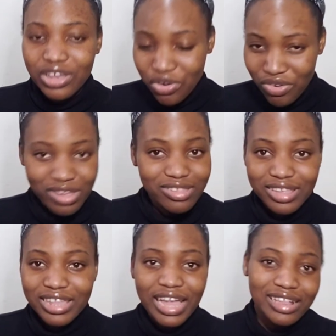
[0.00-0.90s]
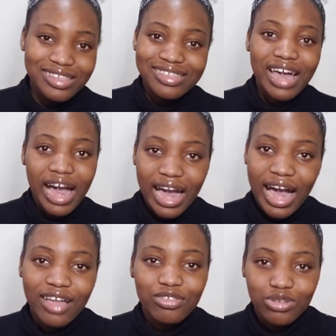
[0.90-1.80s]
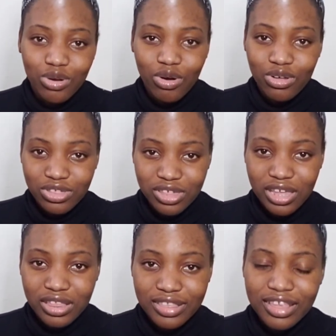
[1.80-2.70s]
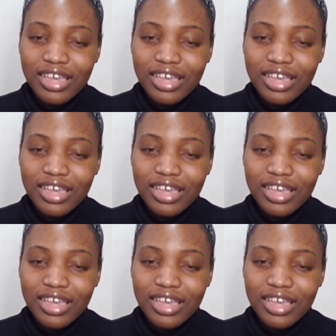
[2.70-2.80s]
crazy like this guy has no conscience